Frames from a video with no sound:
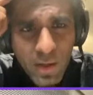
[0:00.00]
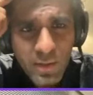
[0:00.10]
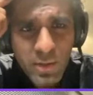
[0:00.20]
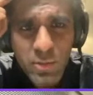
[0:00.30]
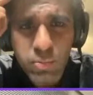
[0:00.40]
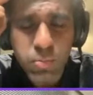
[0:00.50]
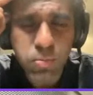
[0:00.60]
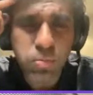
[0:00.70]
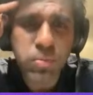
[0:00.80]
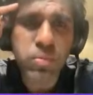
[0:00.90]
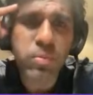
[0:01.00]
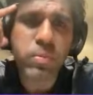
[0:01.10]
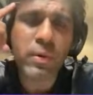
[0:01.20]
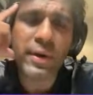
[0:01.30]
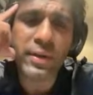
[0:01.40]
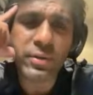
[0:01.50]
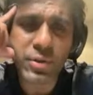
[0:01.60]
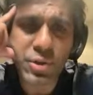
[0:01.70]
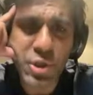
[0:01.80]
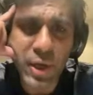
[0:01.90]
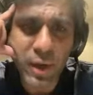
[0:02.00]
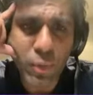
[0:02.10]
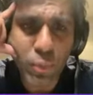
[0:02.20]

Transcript: I just wanted to check